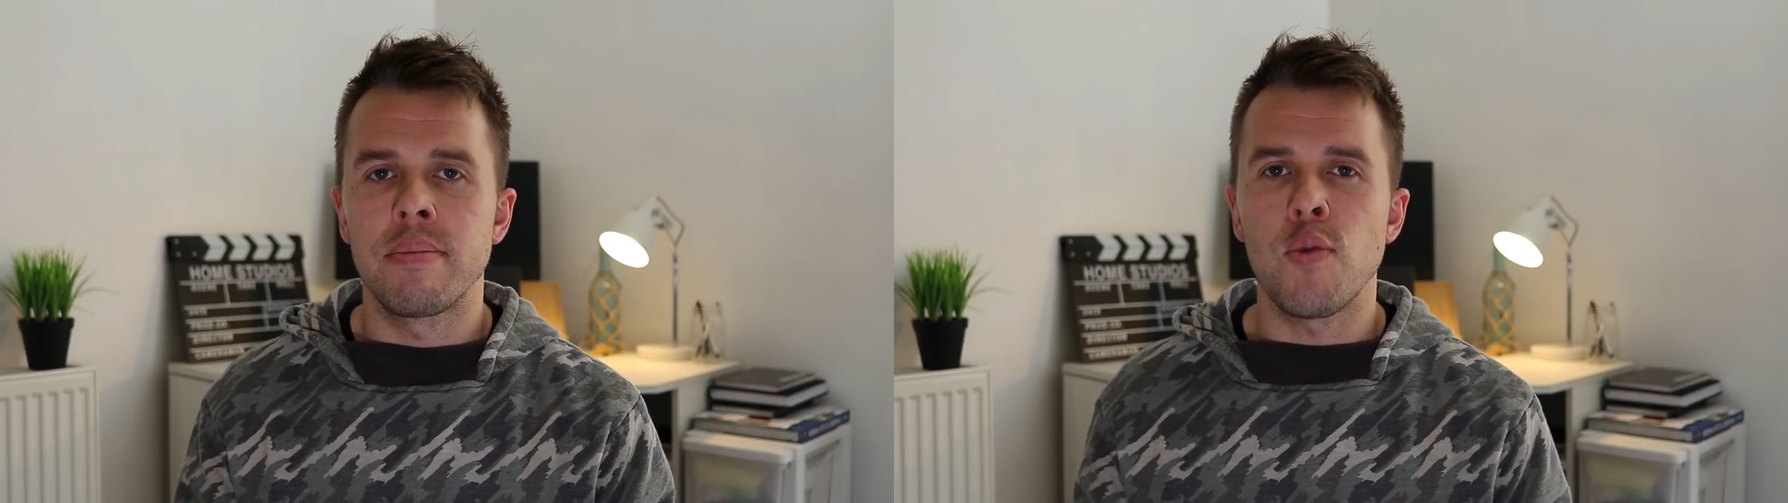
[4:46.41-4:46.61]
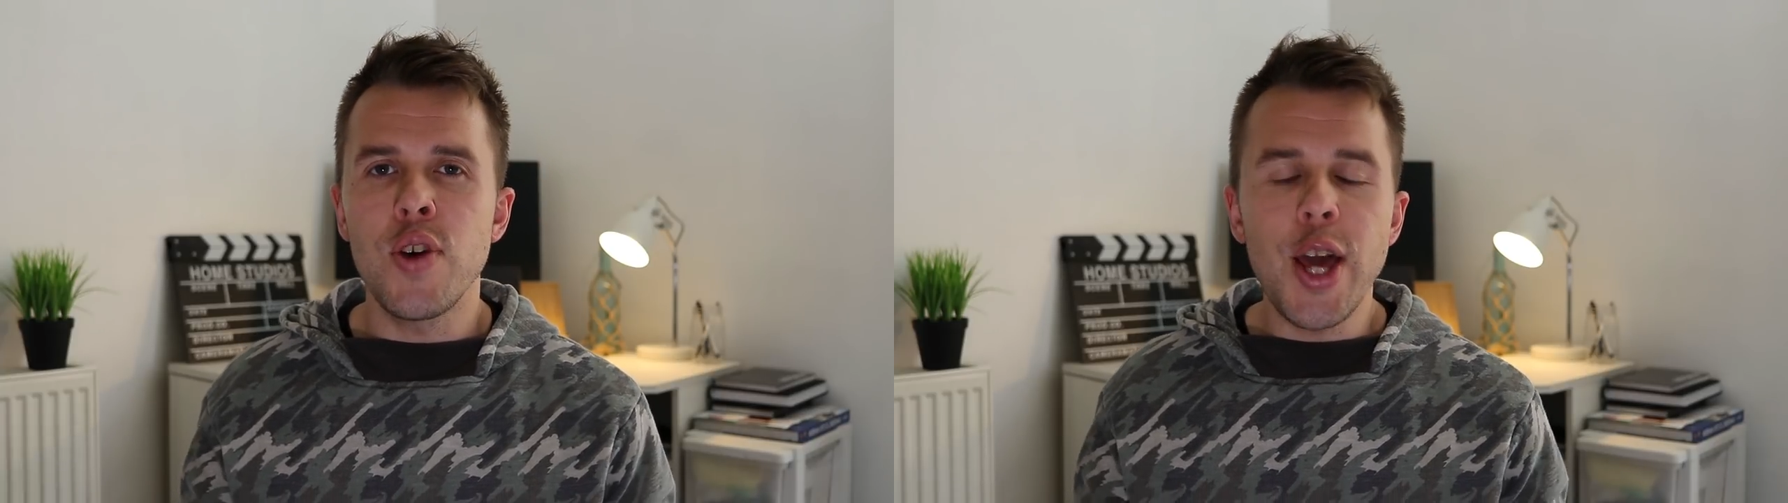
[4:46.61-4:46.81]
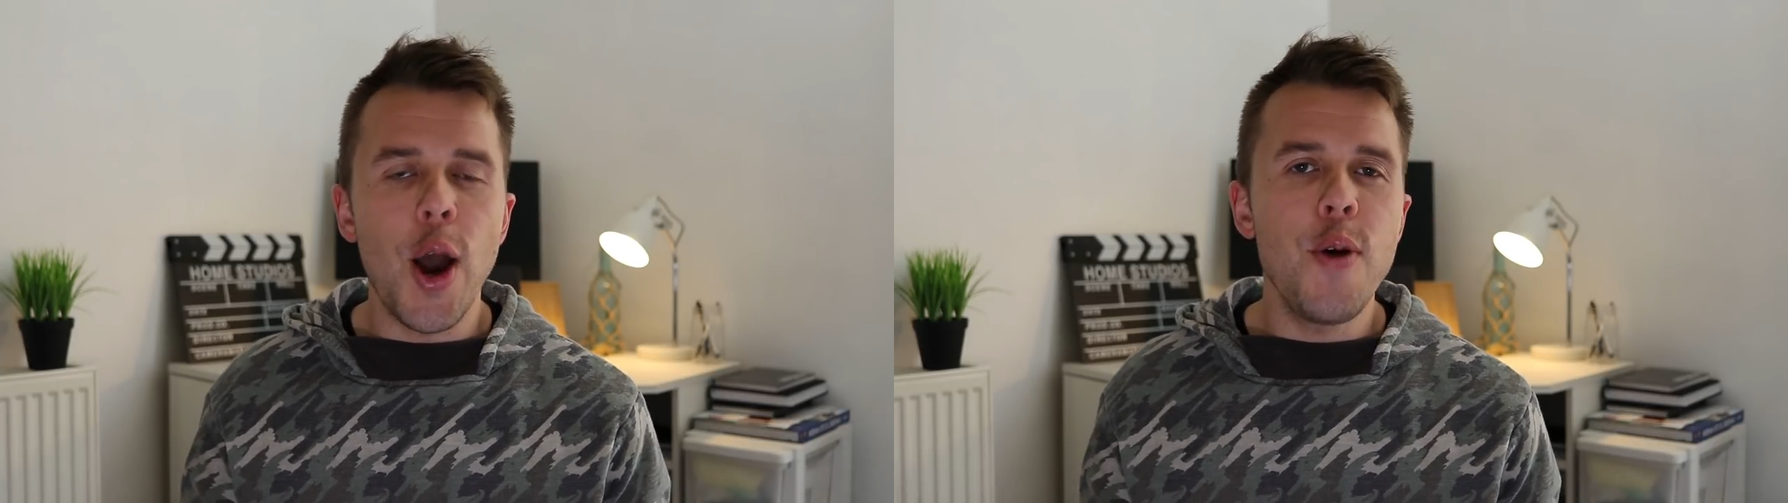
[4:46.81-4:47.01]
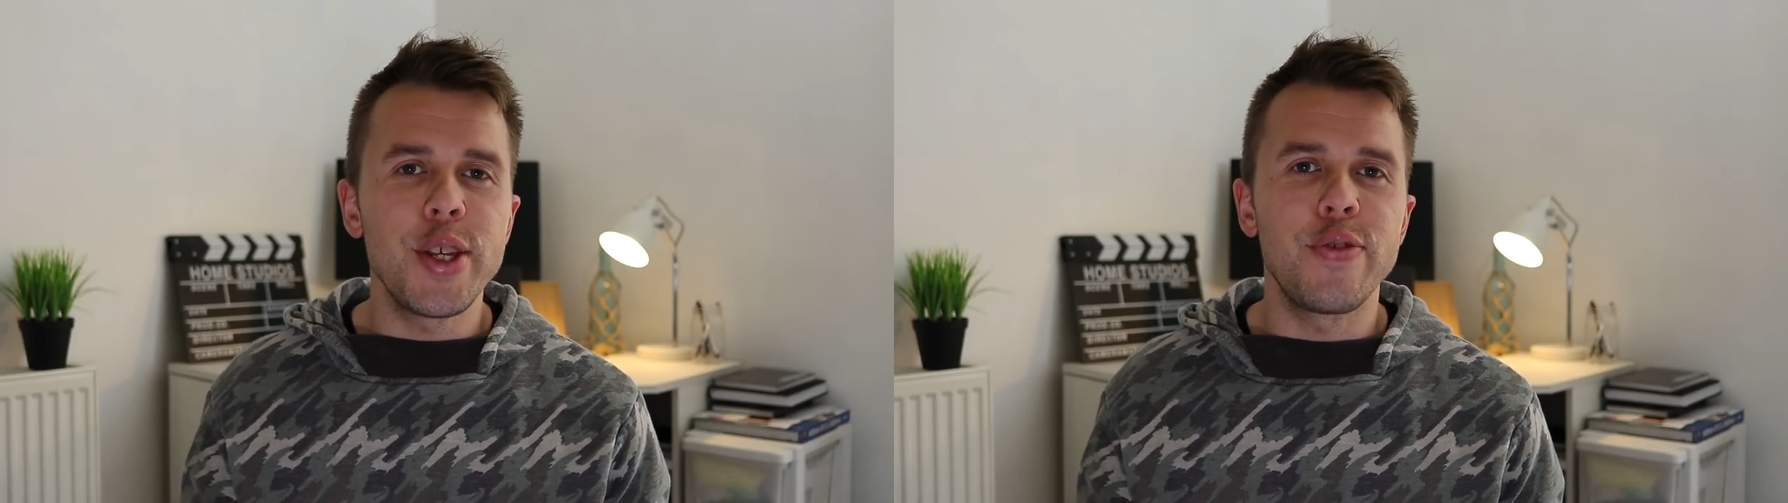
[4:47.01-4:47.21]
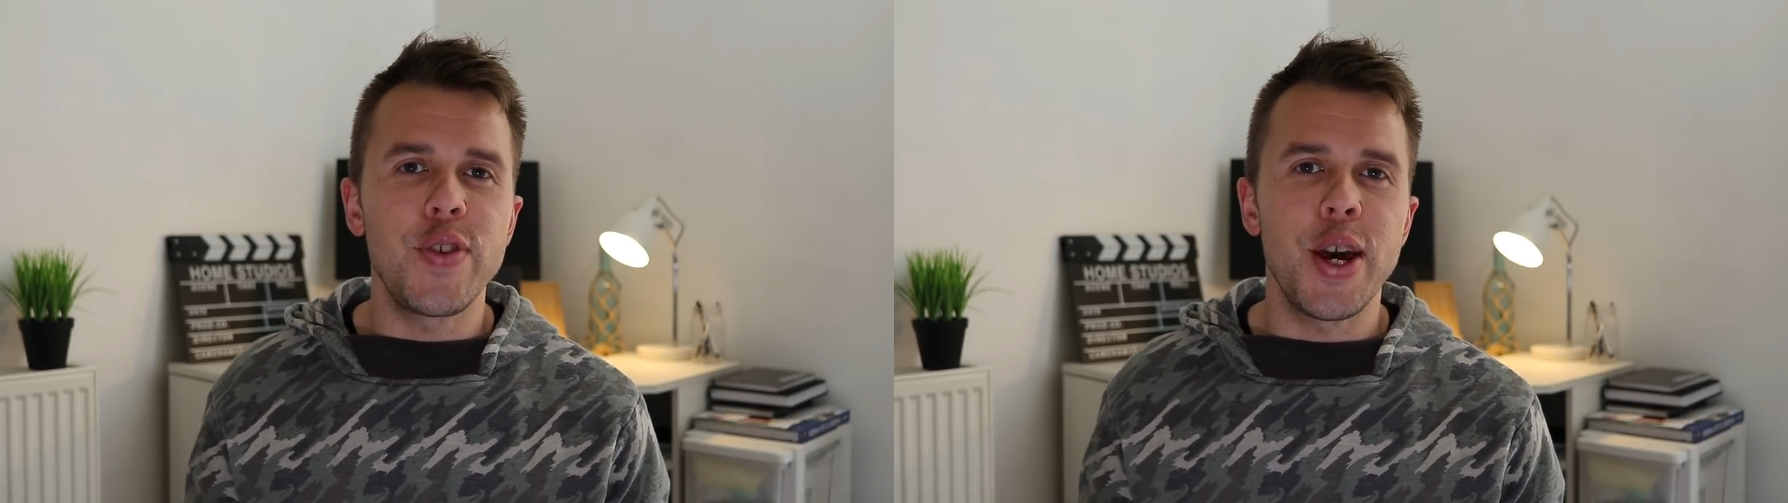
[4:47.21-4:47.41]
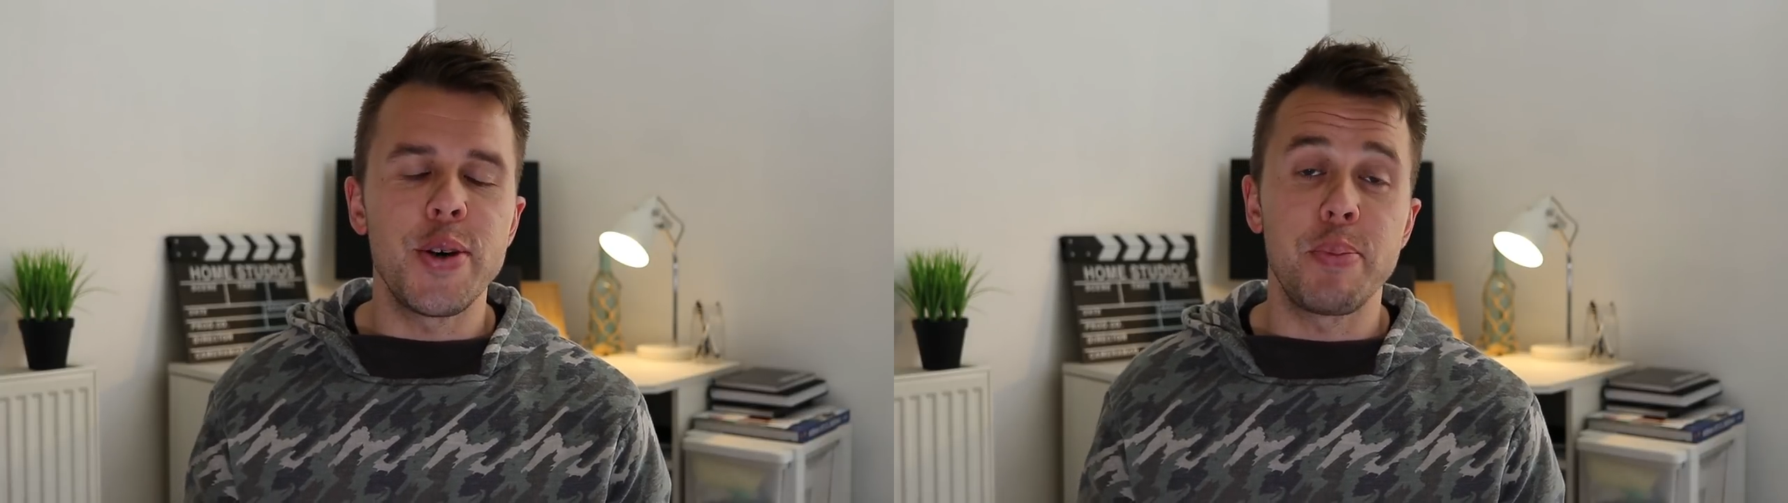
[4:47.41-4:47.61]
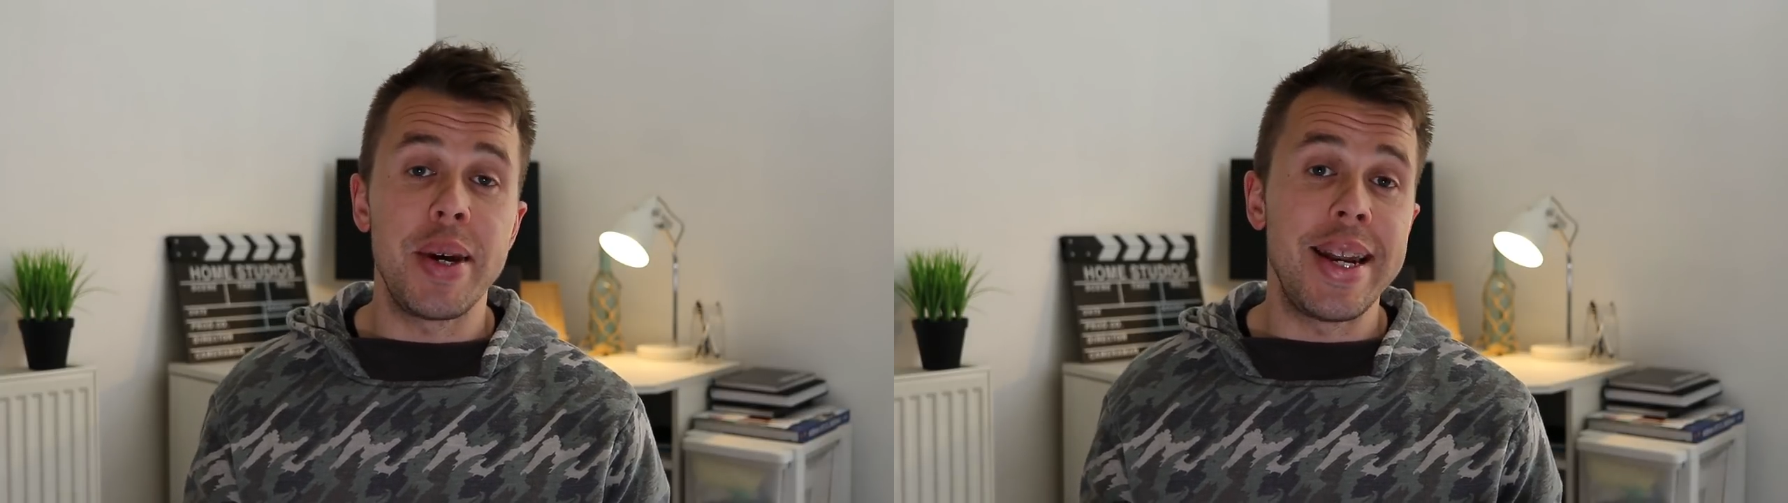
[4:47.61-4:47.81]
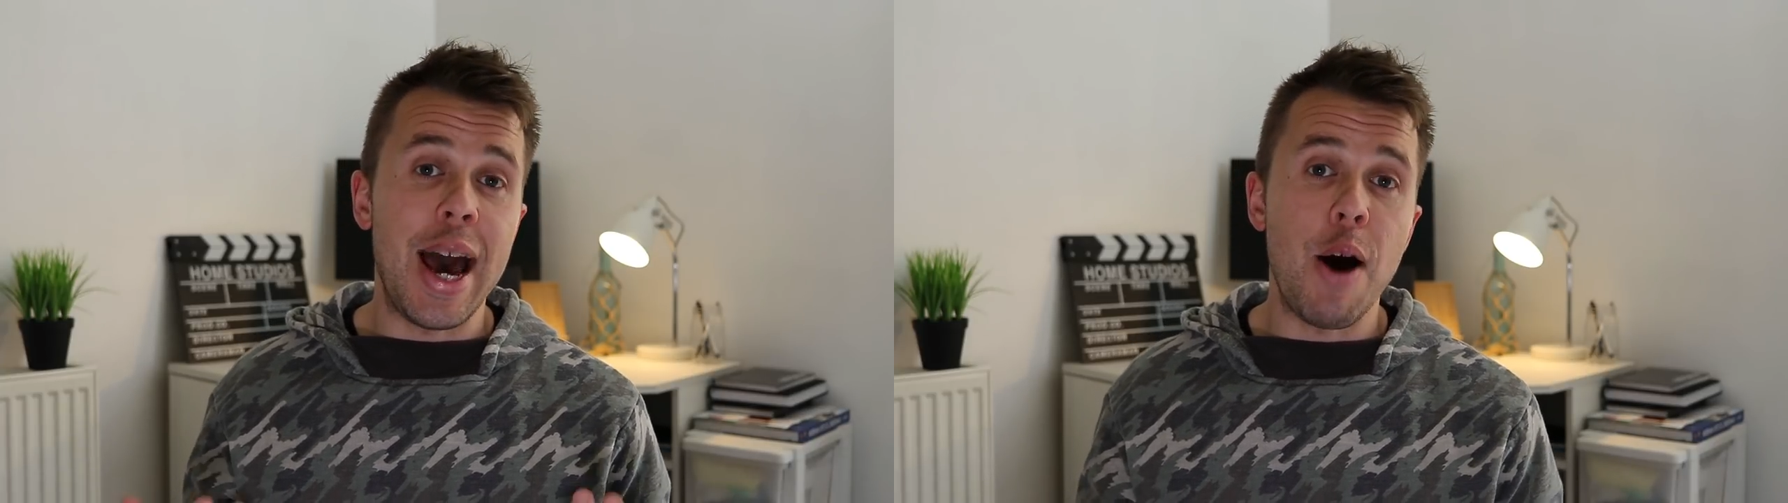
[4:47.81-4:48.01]
I really hope this video has
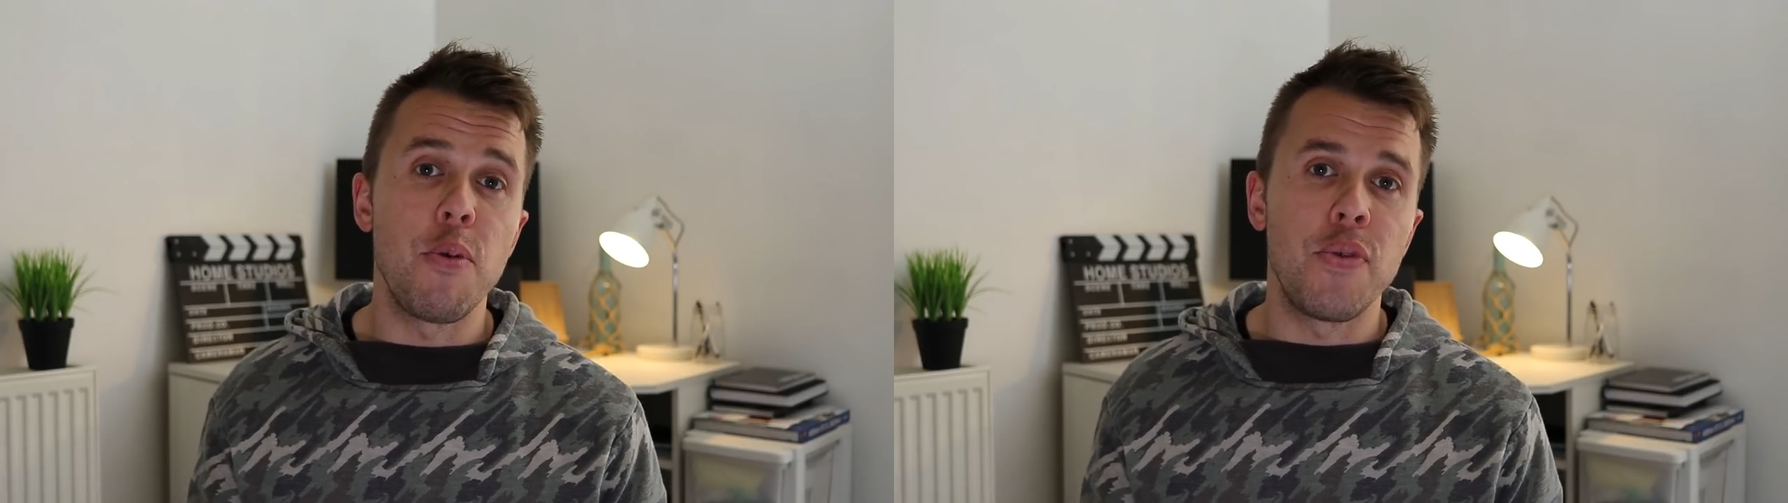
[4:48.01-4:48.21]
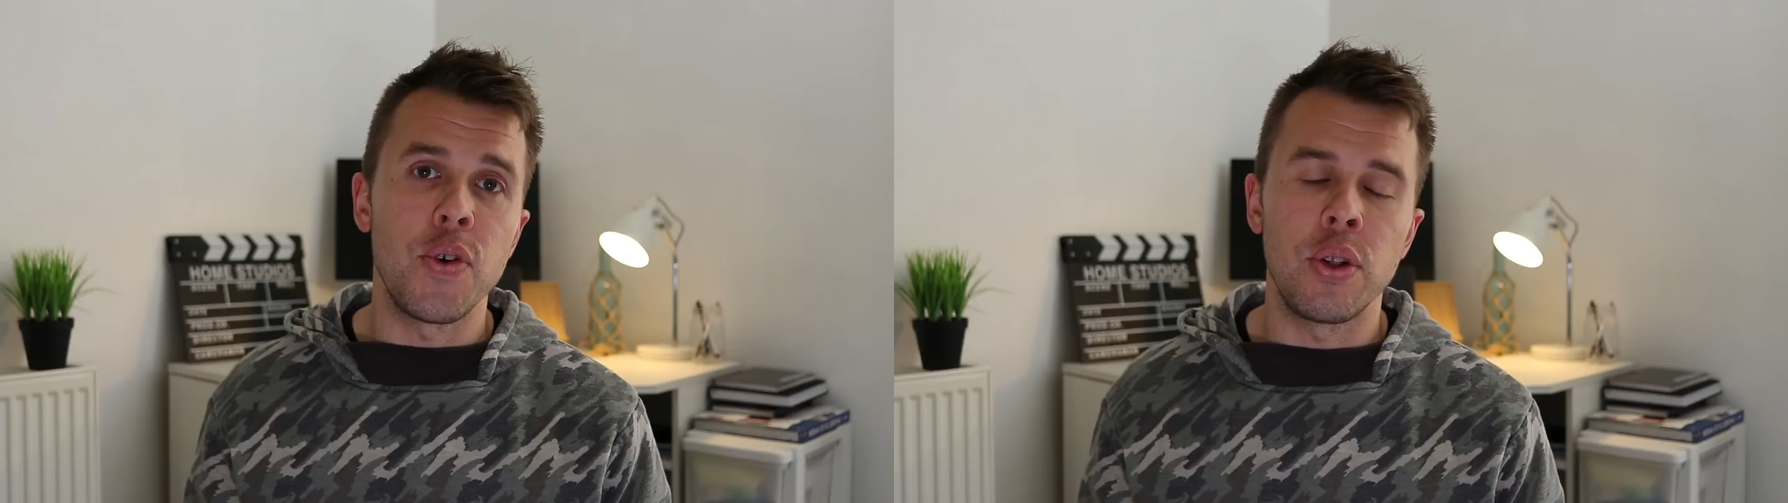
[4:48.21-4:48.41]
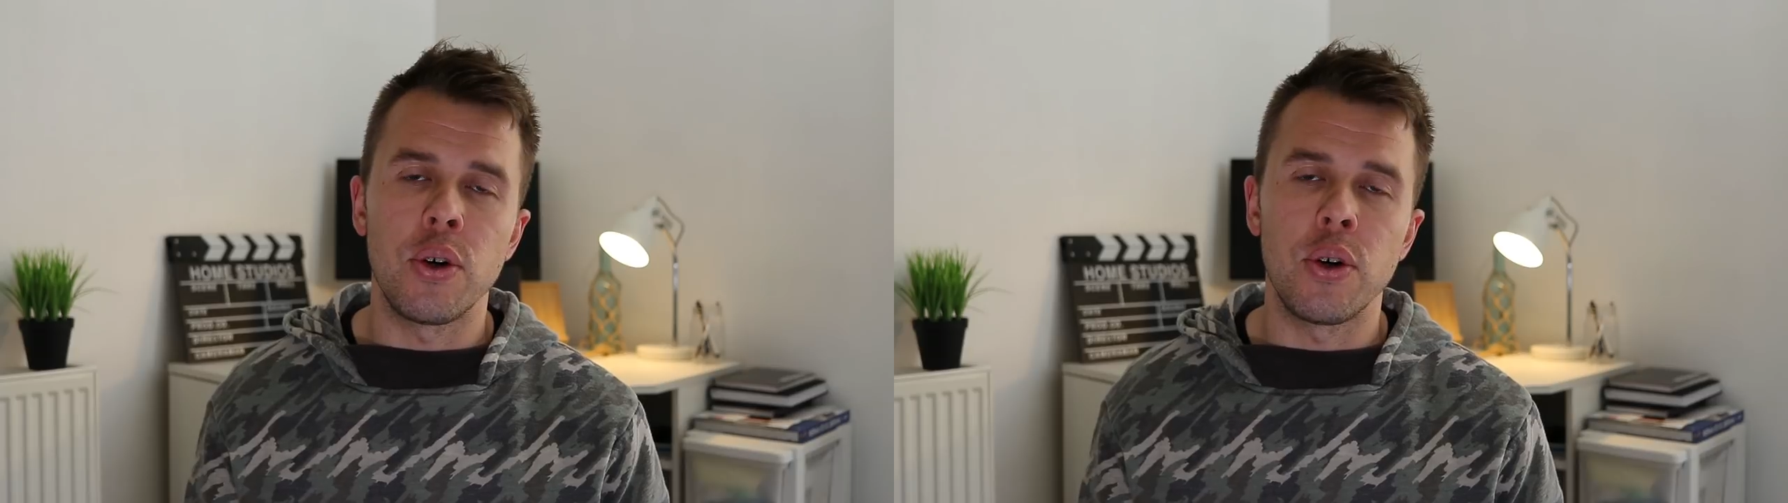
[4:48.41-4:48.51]
been helpful